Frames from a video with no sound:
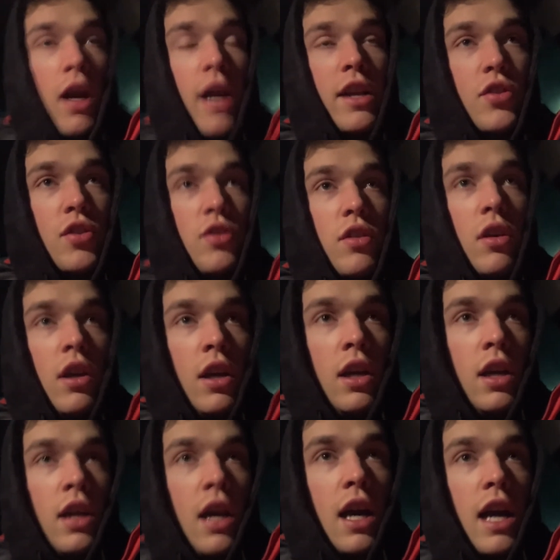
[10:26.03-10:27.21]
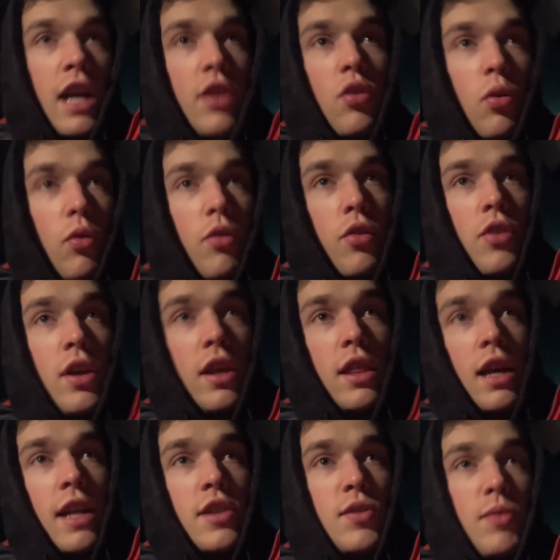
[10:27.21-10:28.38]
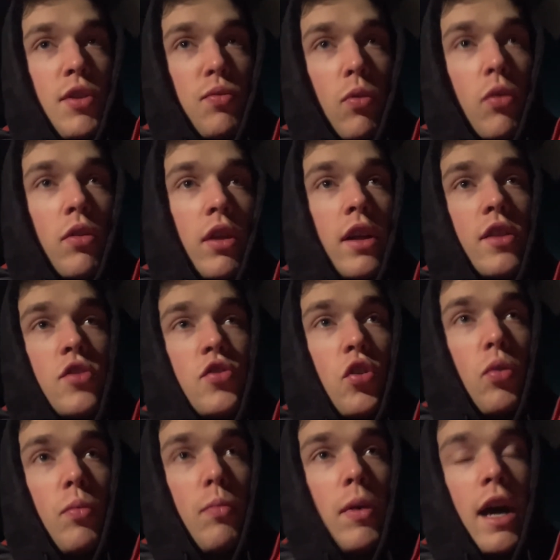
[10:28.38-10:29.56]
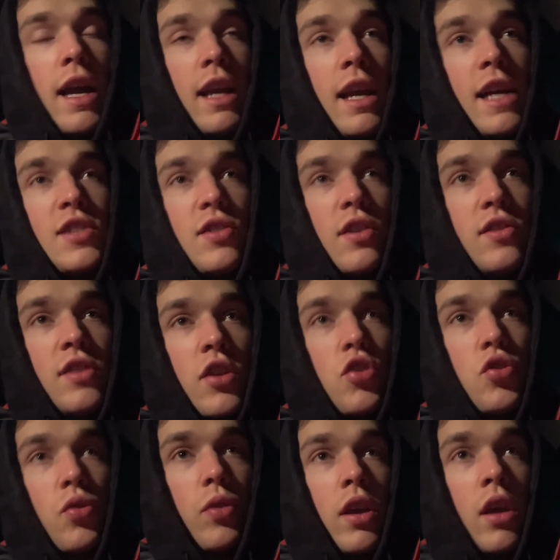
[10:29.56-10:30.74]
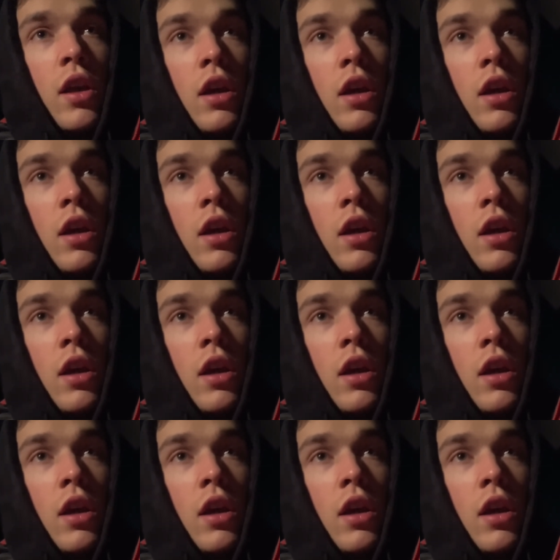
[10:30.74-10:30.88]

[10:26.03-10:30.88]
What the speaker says: I don't think that it's worth it. And so I guess essentially